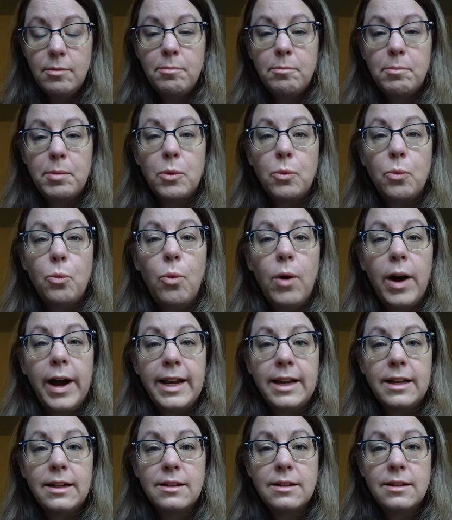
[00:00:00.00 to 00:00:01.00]
but
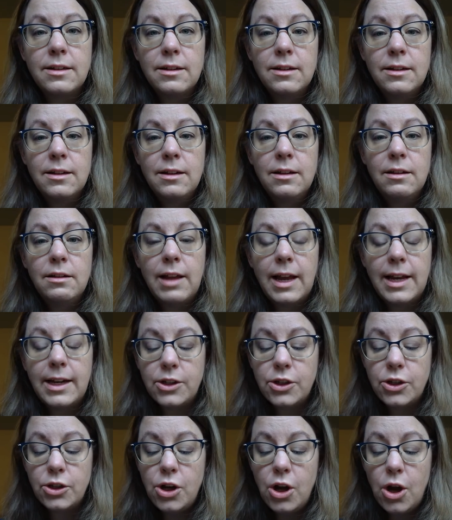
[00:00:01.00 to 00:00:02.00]
white, like
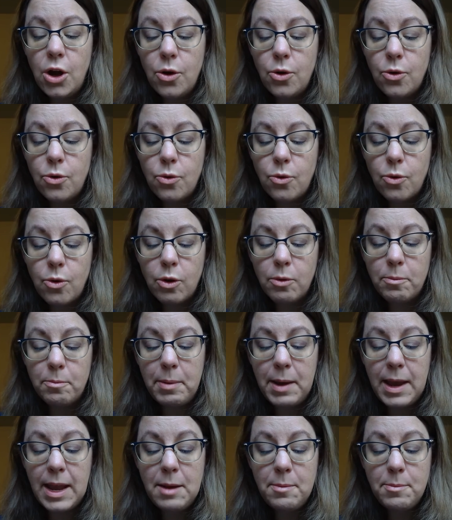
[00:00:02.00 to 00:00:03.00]
snow or
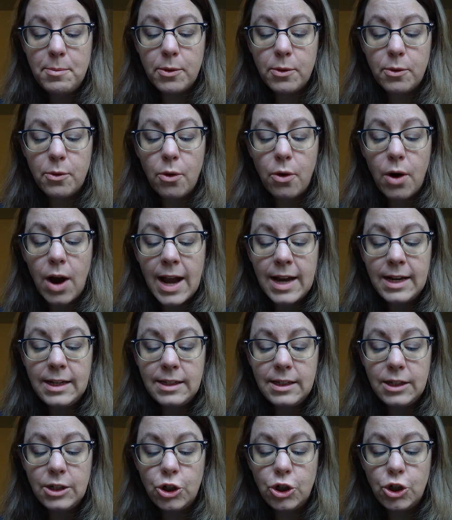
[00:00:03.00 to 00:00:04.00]
paper or
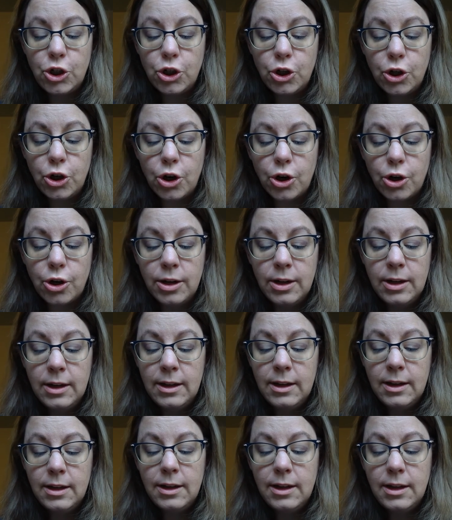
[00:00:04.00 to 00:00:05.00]
icing sugar,
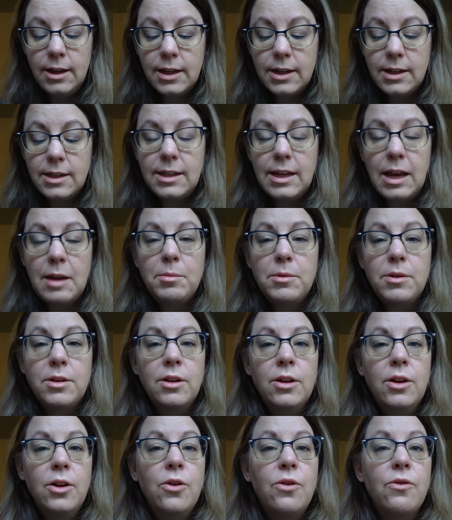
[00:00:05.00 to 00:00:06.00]
except
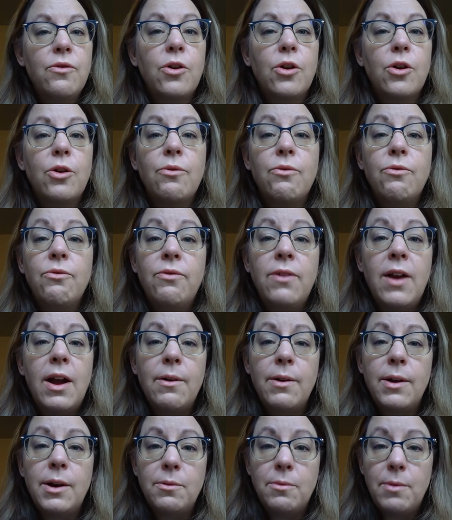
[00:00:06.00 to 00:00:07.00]
for her
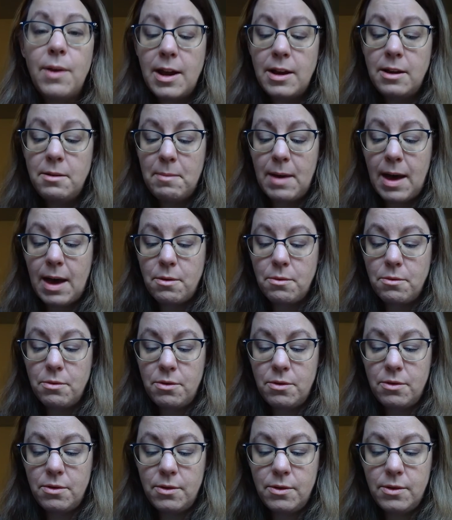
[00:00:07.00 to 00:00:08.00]
very red
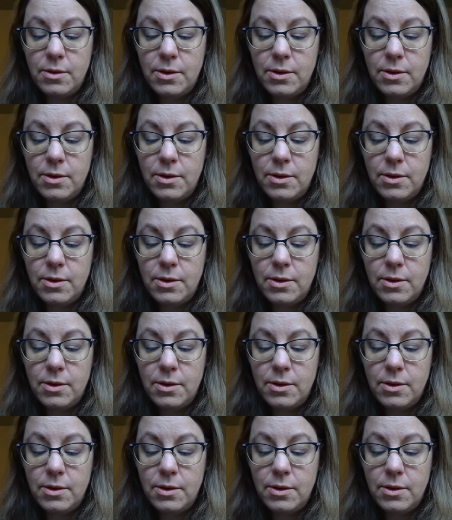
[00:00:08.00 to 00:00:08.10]
mouth.